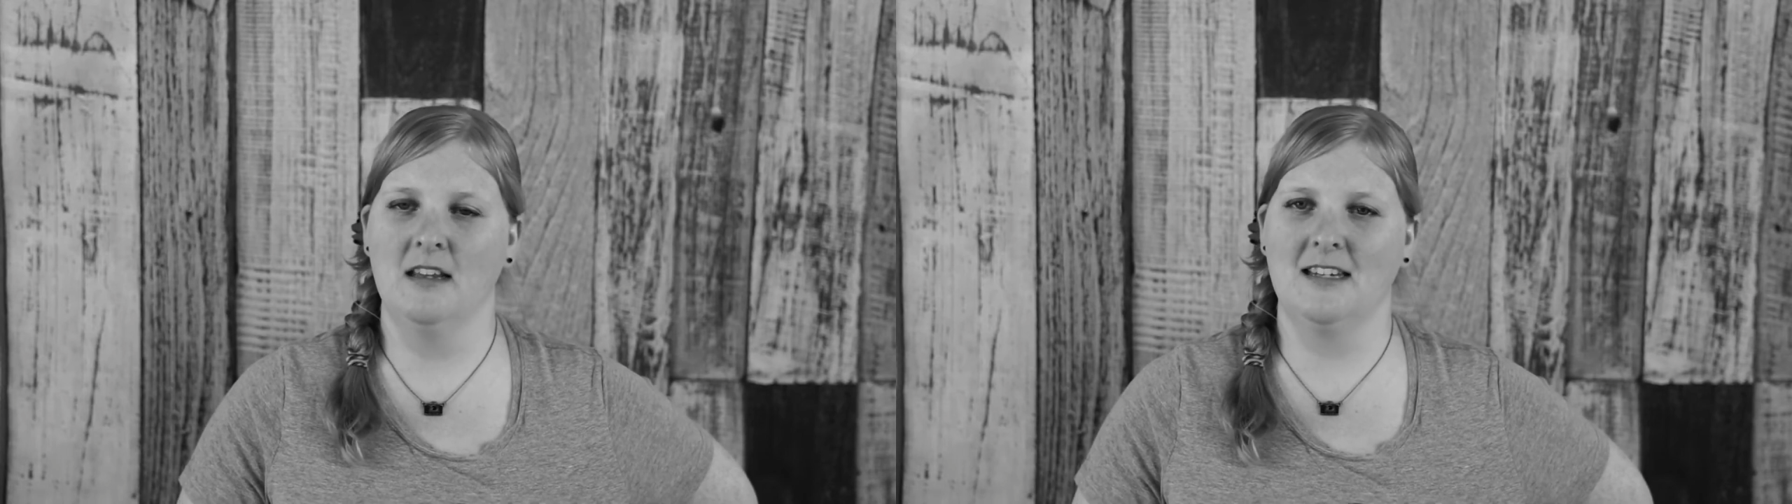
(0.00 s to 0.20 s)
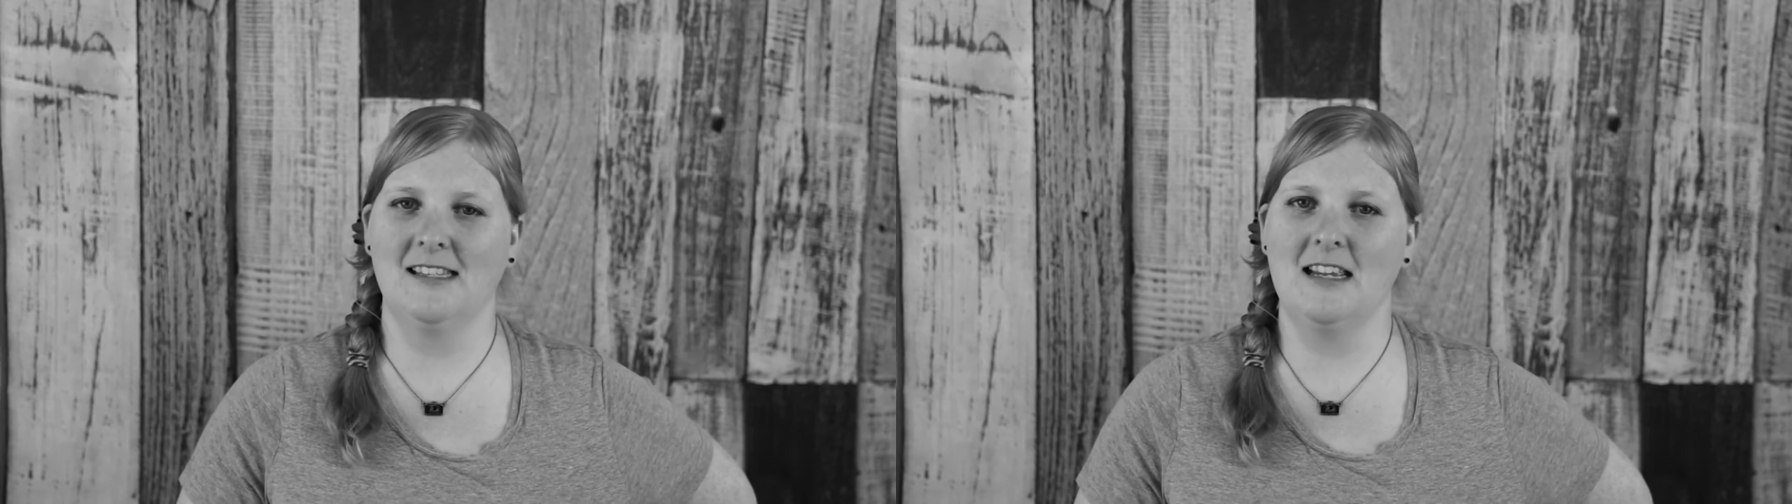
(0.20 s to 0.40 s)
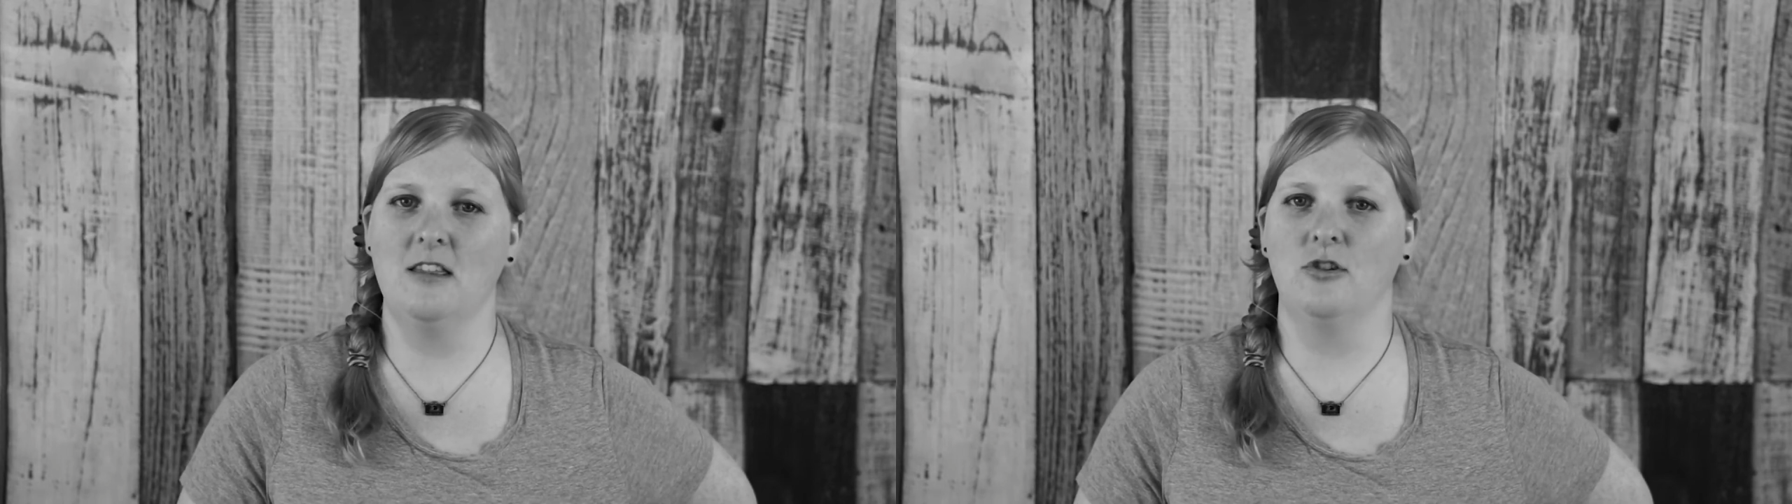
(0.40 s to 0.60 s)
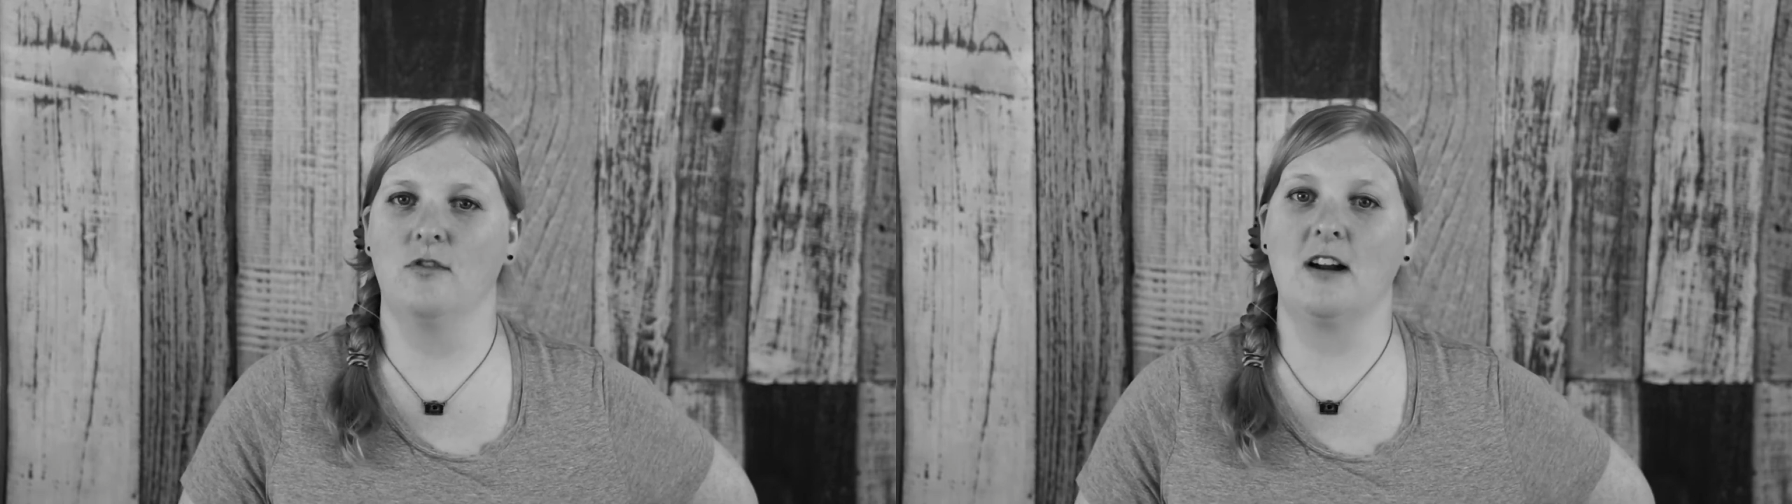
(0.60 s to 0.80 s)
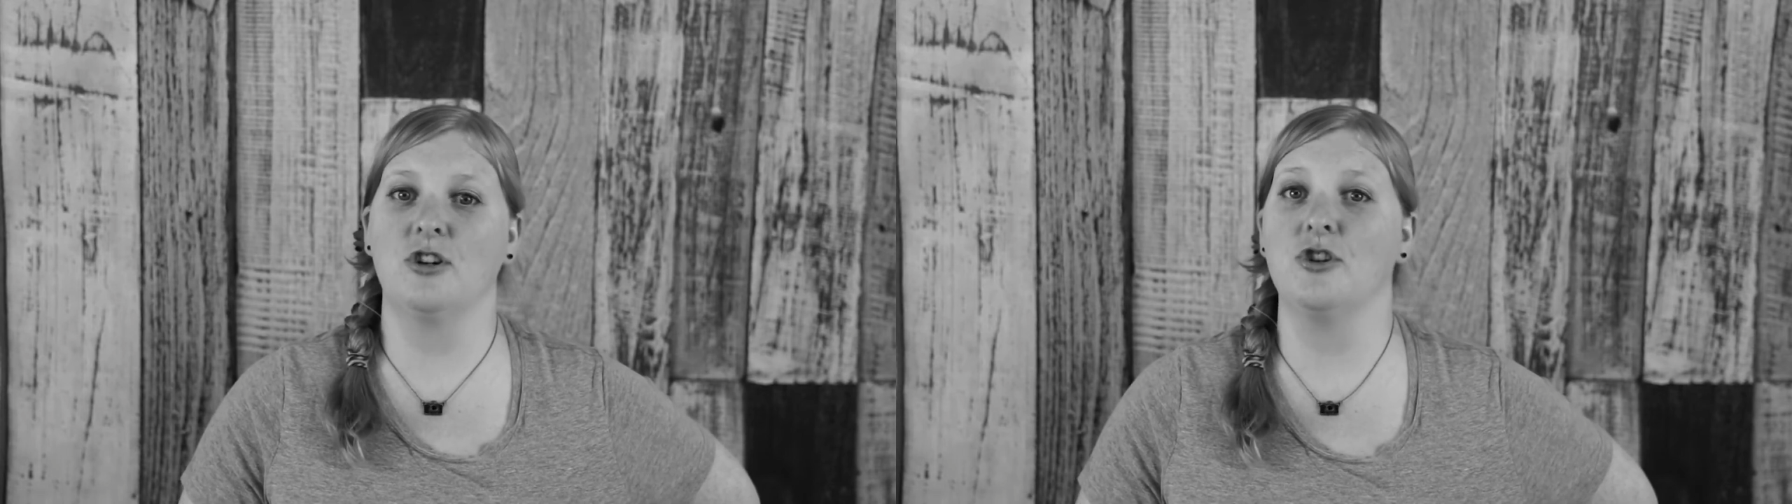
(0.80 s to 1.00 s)
to see the
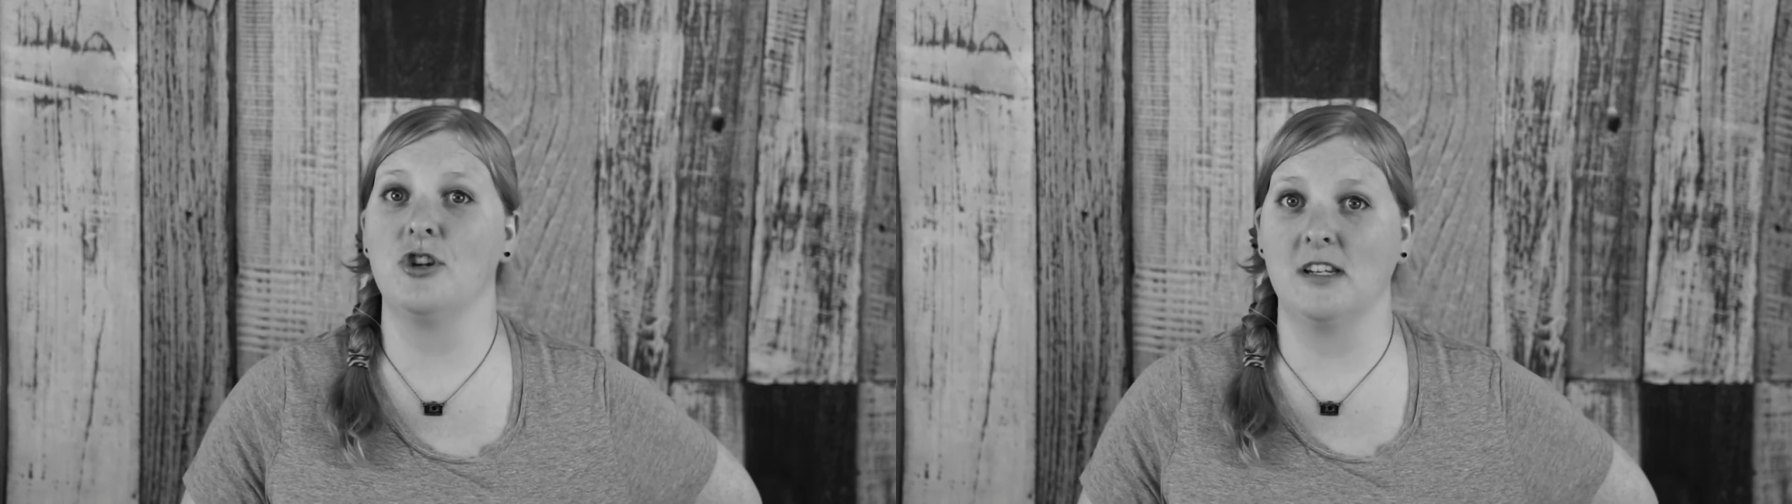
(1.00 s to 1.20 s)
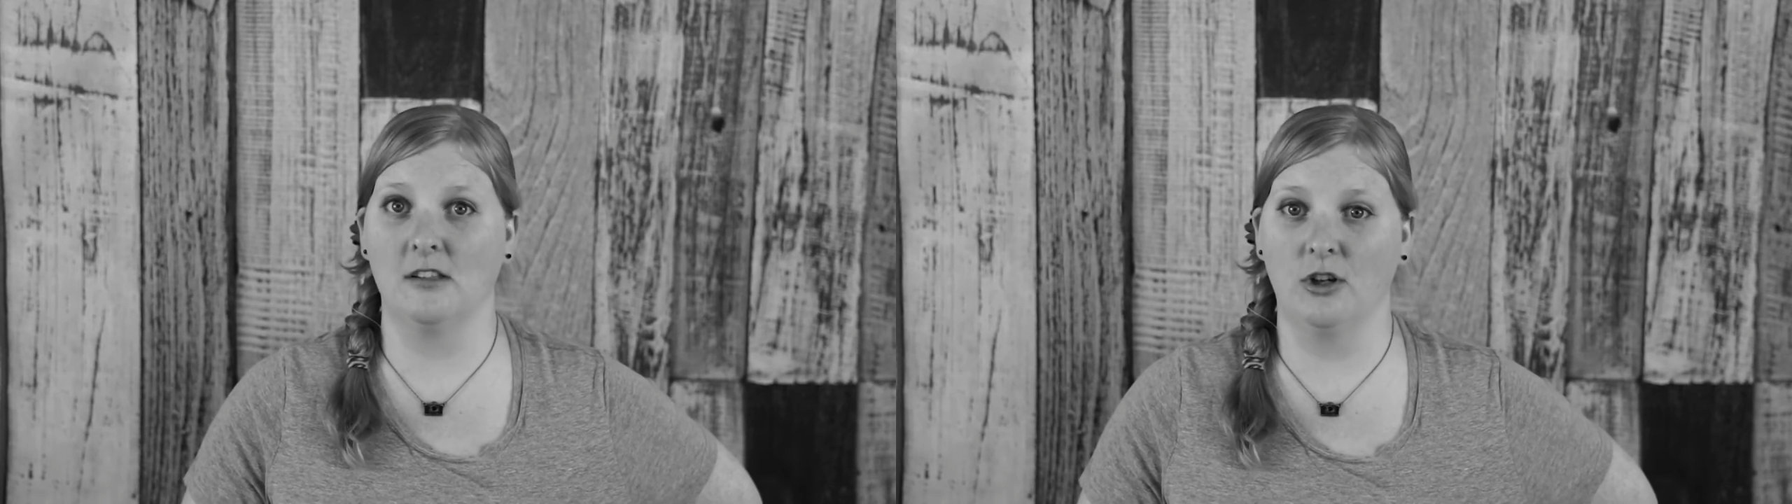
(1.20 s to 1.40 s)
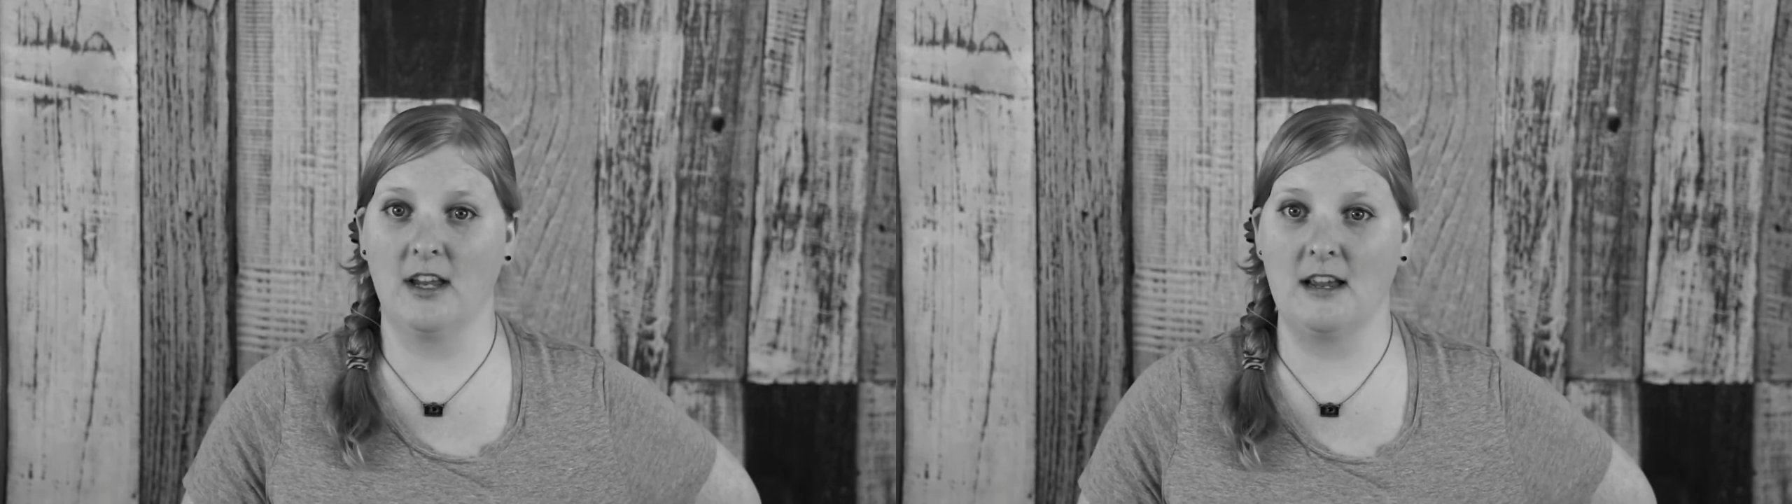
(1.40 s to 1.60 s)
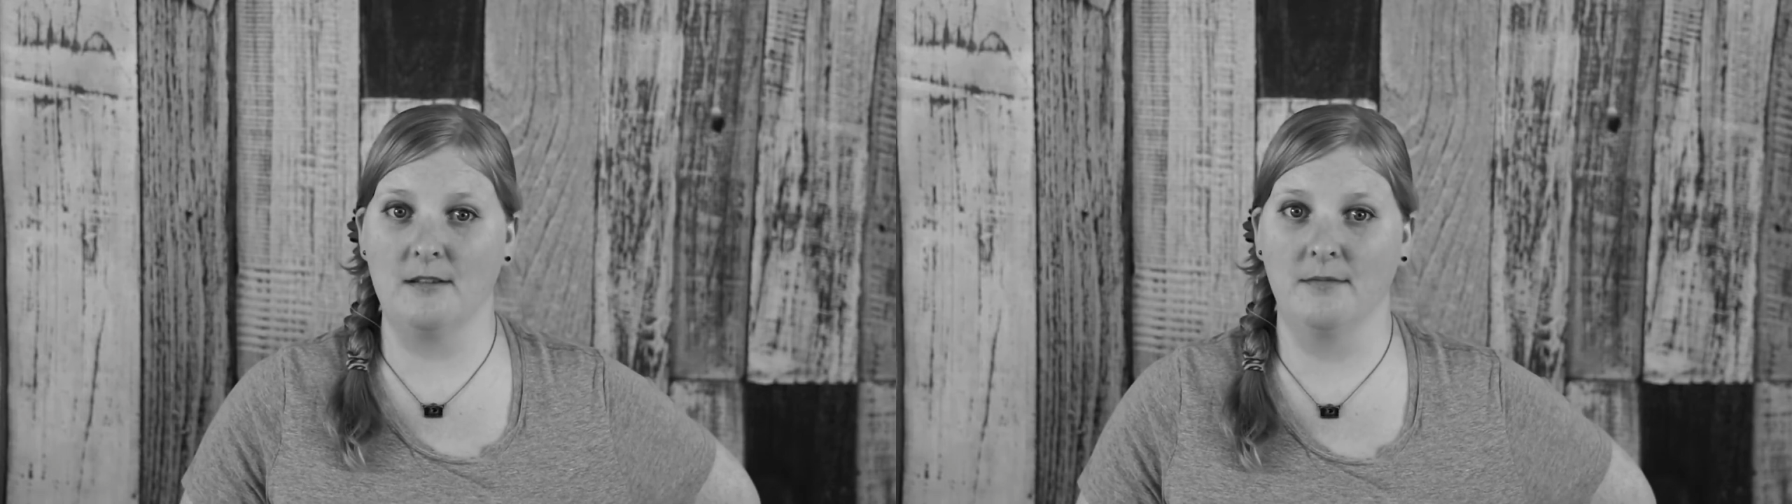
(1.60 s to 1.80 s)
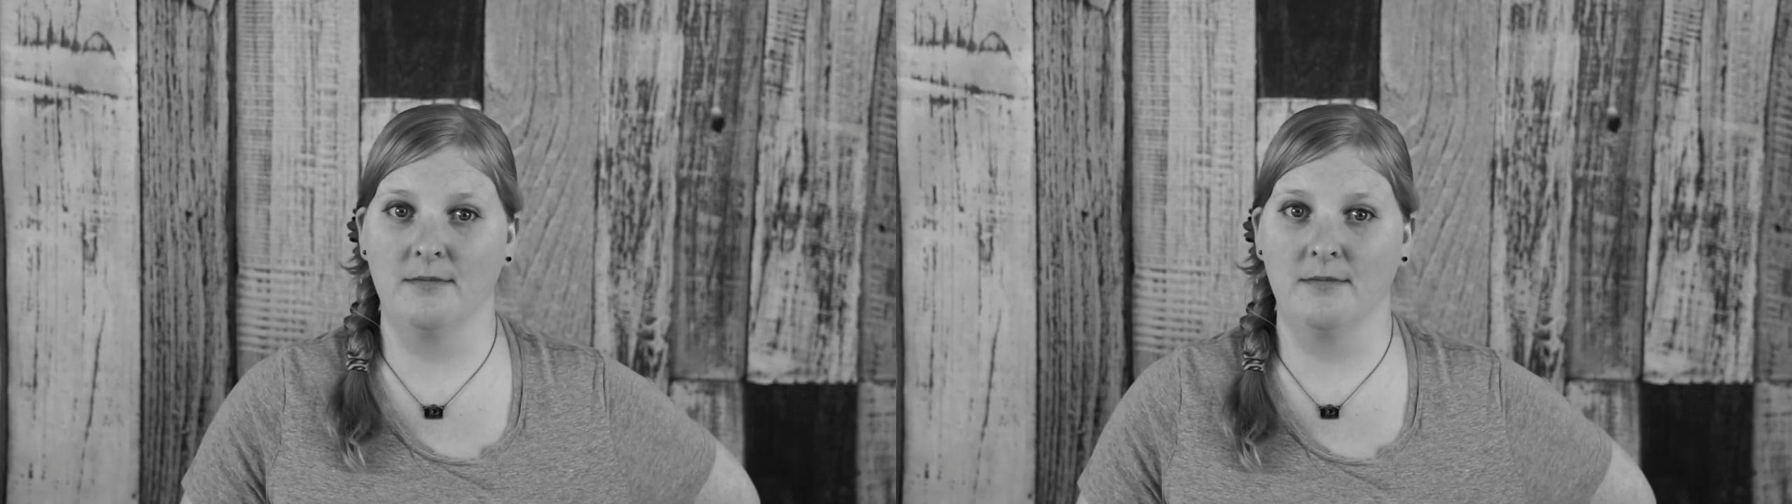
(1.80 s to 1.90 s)
direction she's looking.